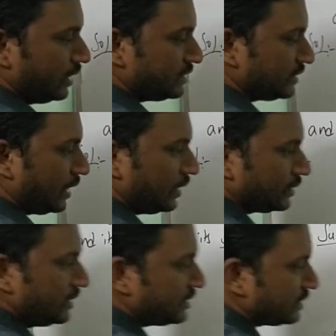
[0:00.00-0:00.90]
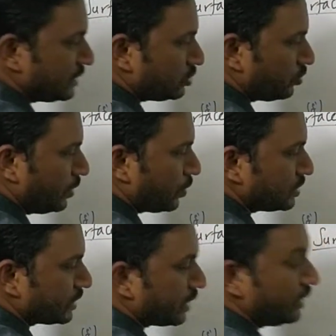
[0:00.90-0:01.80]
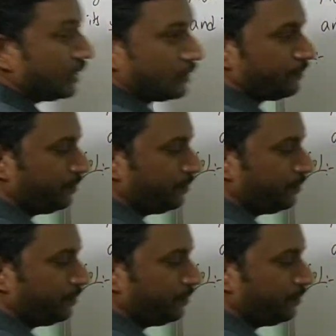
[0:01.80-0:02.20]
is there, this is to be projected here.